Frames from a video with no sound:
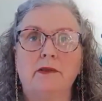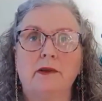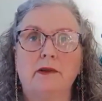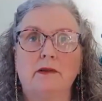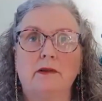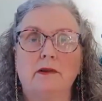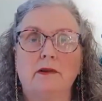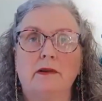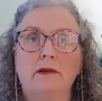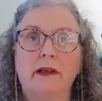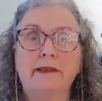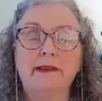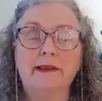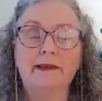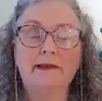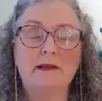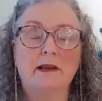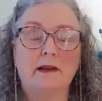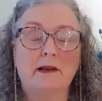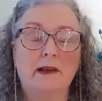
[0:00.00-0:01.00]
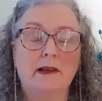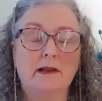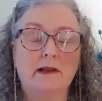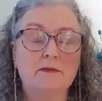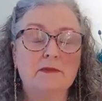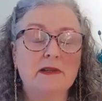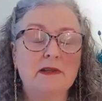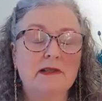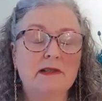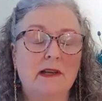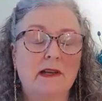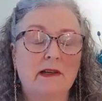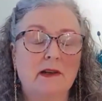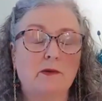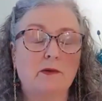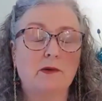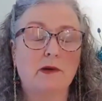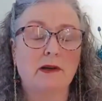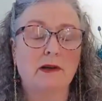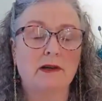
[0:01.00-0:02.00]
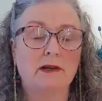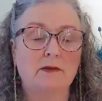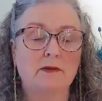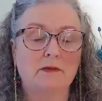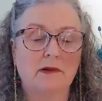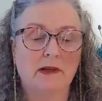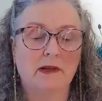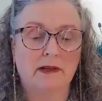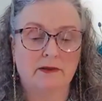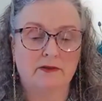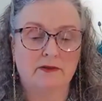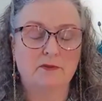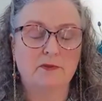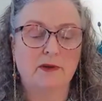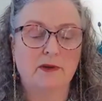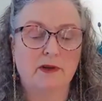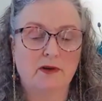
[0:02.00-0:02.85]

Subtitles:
I get them to say it out loud